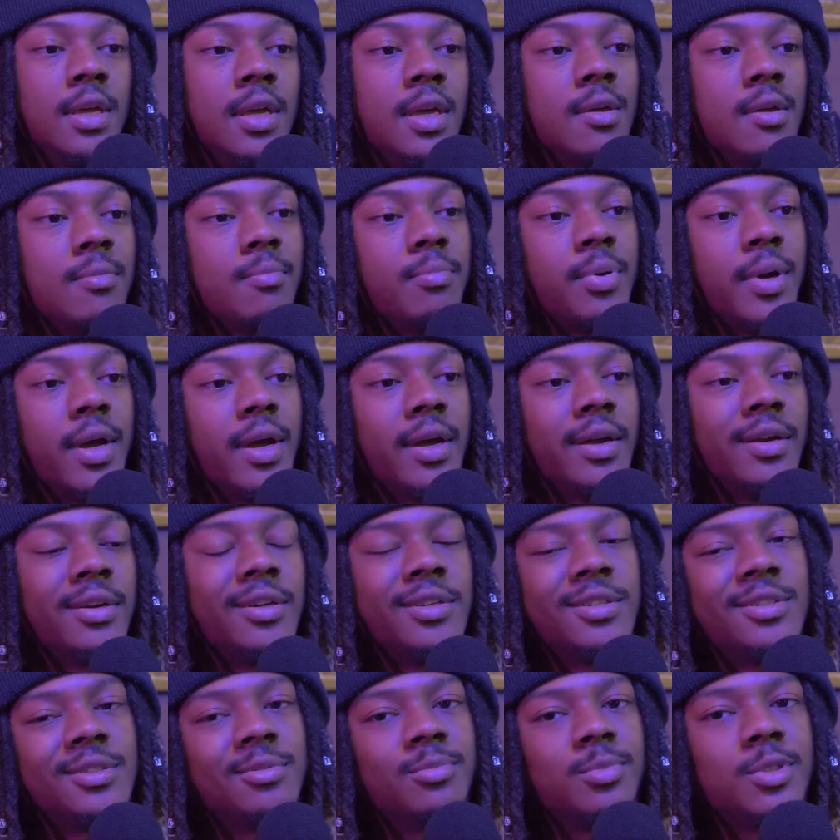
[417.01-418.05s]
empire,
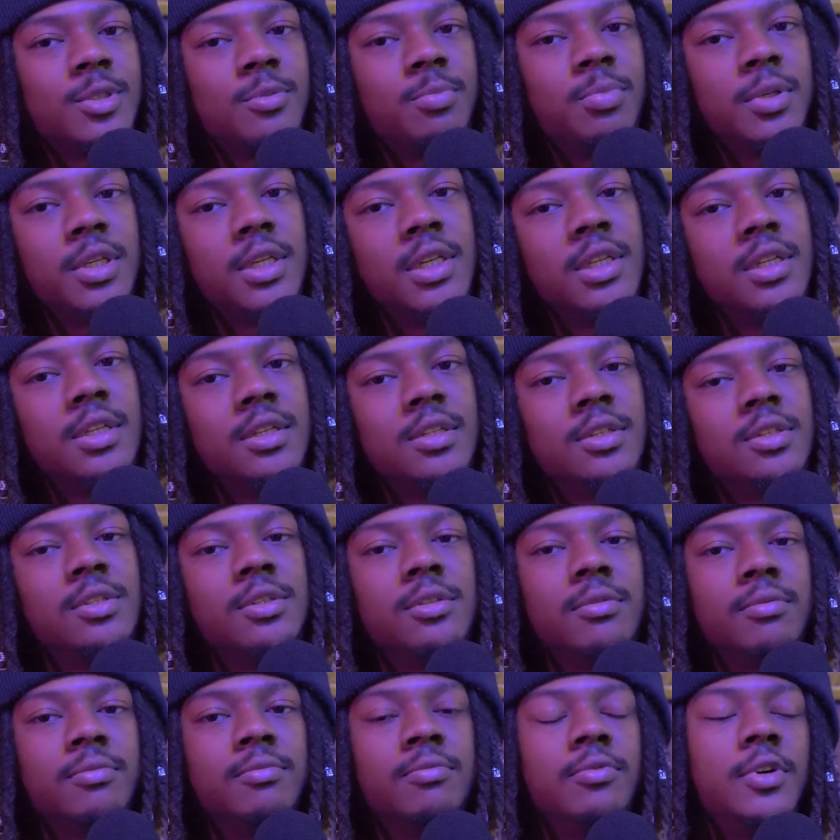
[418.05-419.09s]
because I'm speaking
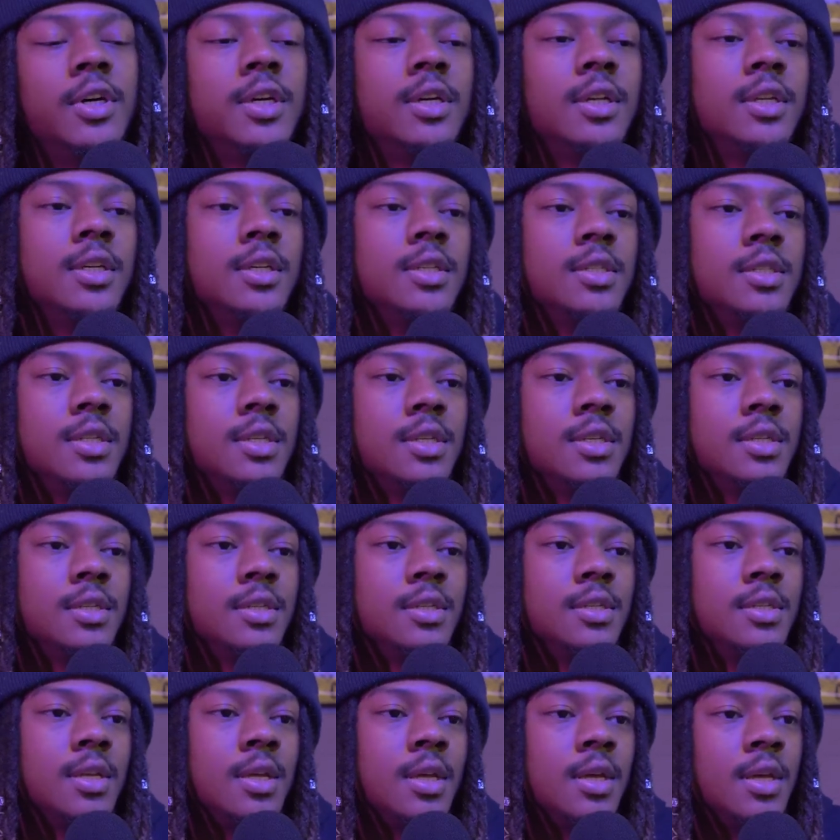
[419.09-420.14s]
into fucking
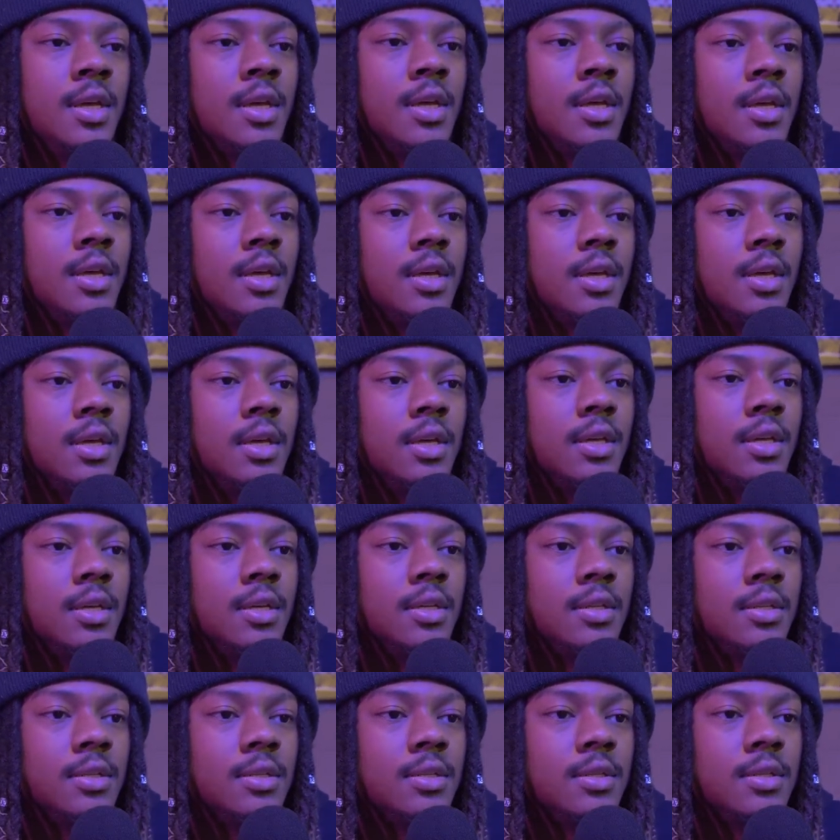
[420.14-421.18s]
existence,
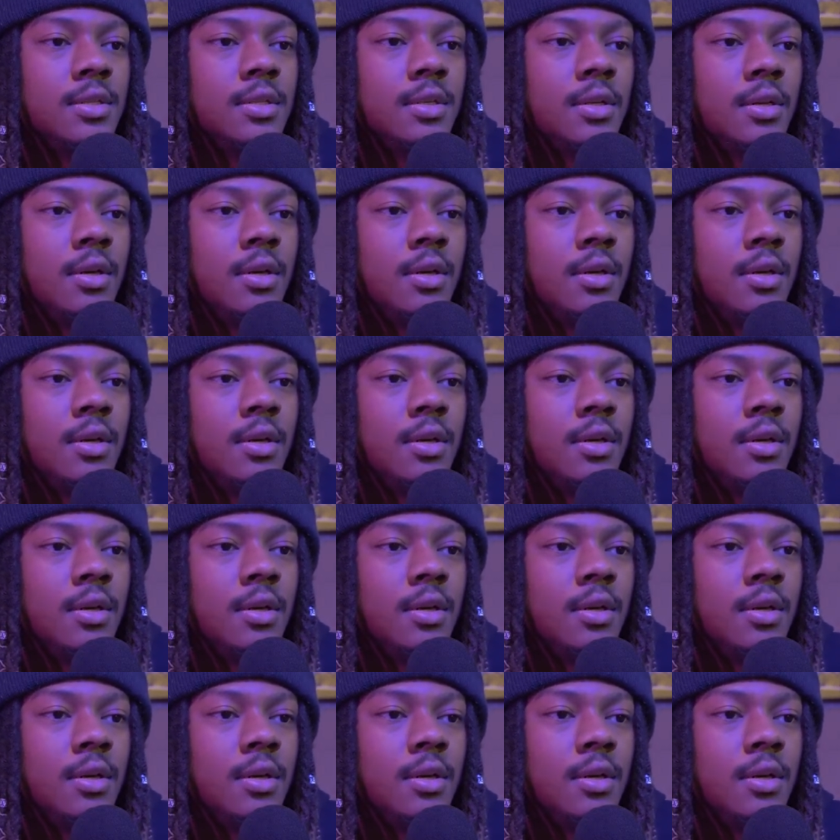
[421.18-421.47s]
is